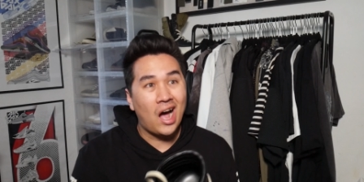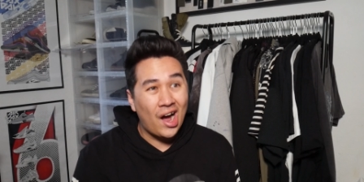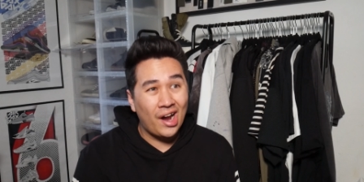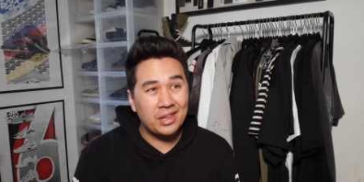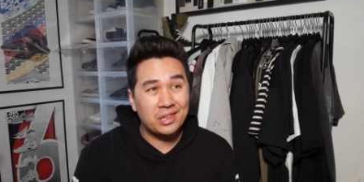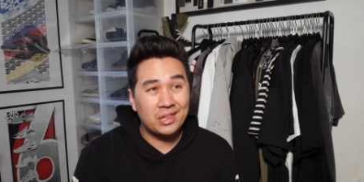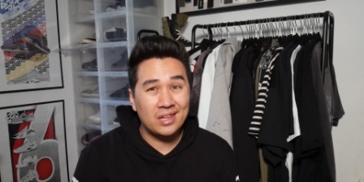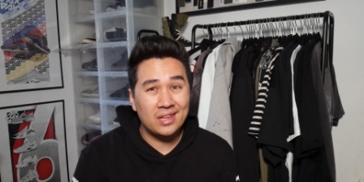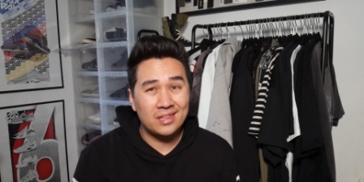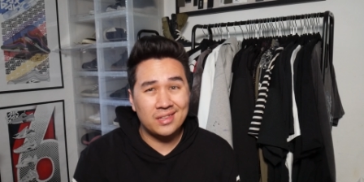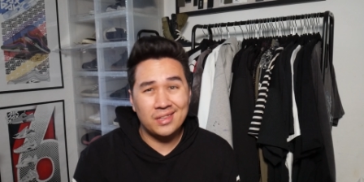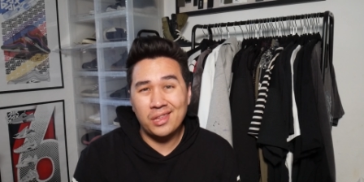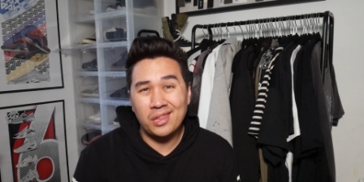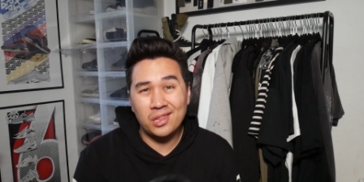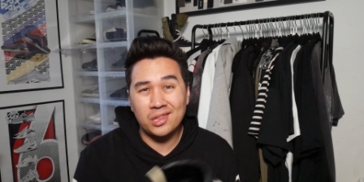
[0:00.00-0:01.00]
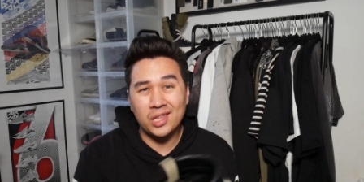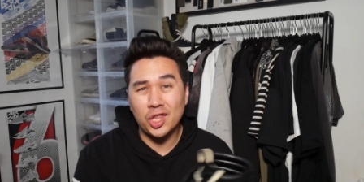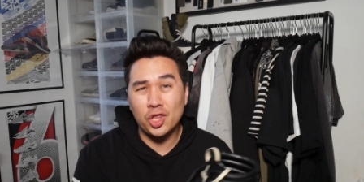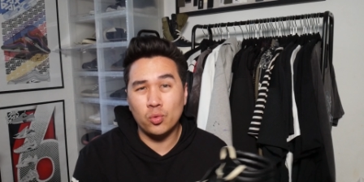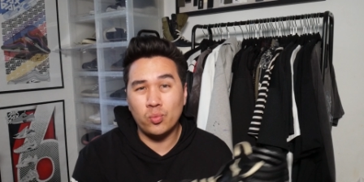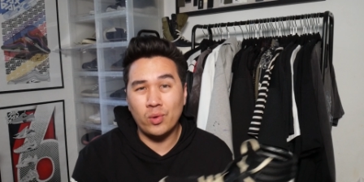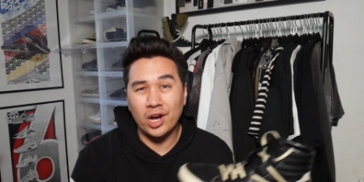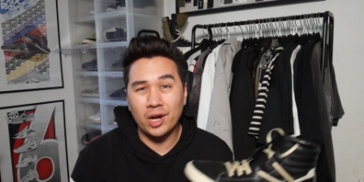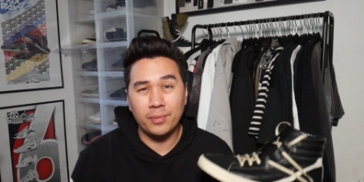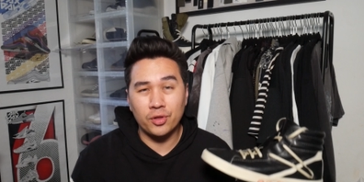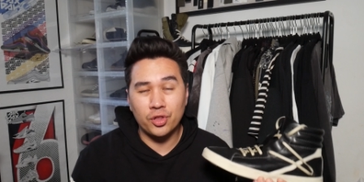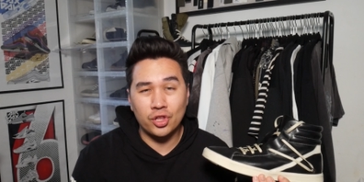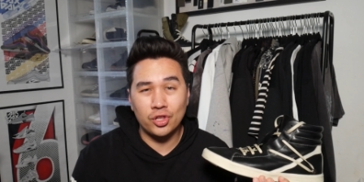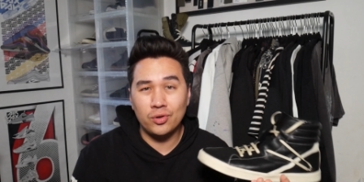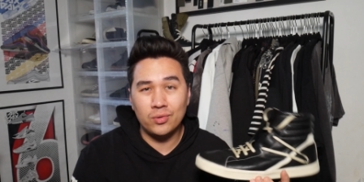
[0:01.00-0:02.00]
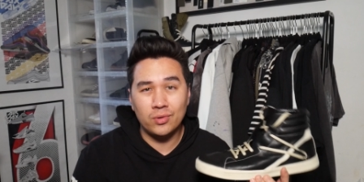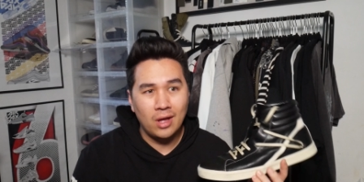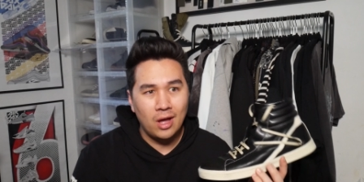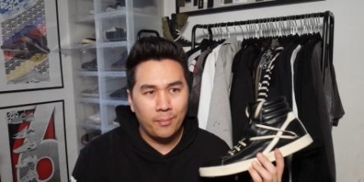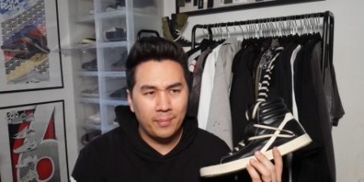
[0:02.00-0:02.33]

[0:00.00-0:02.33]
Honestly, this is such a wearable shoe.